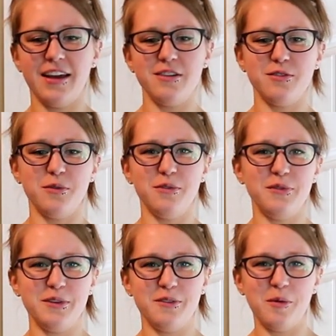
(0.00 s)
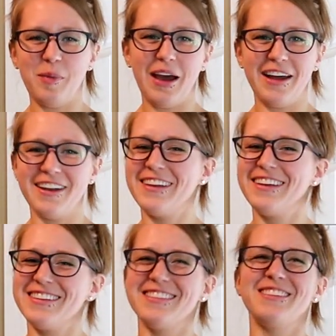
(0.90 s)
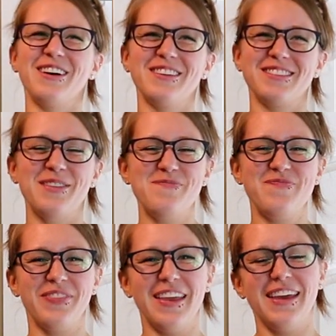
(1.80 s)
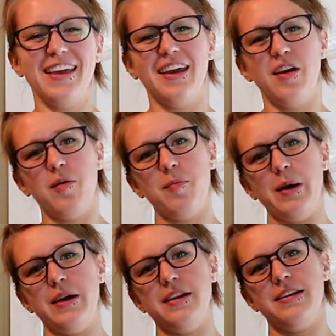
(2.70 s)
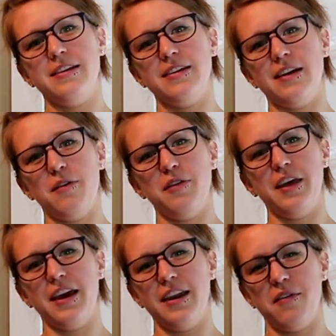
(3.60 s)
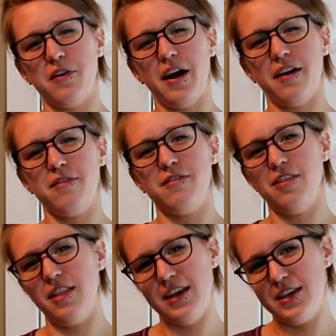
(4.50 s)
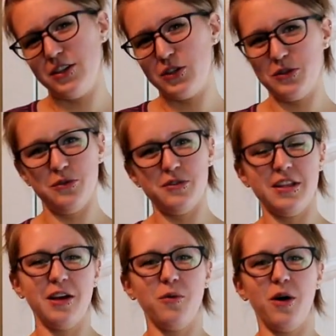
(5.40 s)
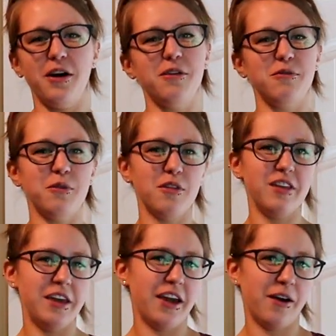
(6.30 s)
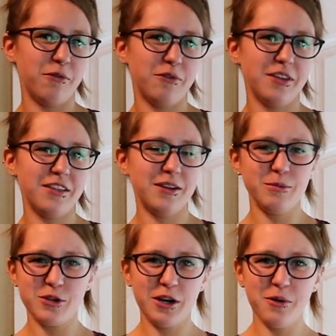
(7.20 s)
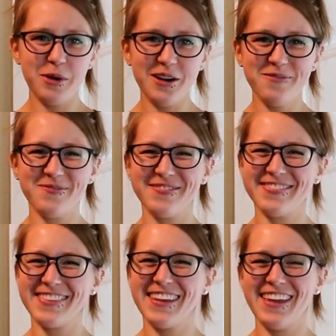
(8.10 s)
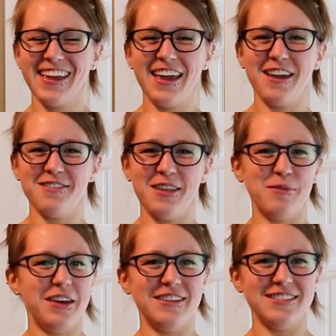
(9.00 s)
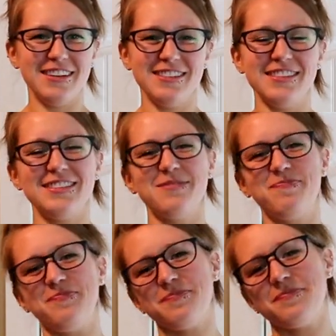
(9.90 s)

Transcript: I just always feel so bad to toss them. But I feel like I never have the shoes that I want for the outfit that I'm trying to wear, if that makes sense.